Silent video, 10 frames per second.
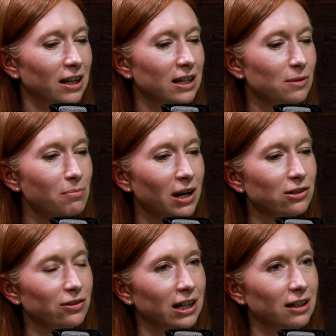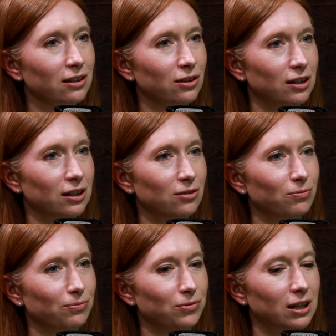it's measuring the
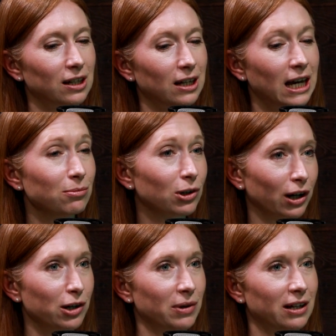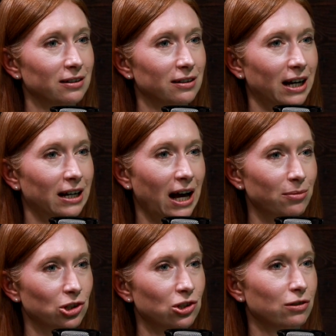hemoglobin and how
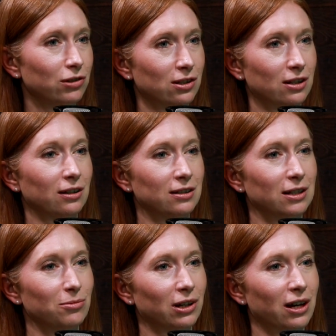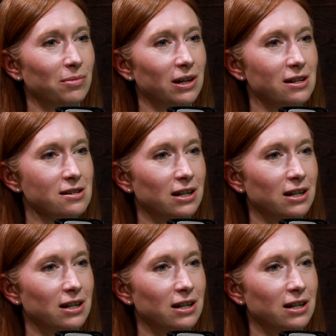much sugar is stuck to the hemoglobin.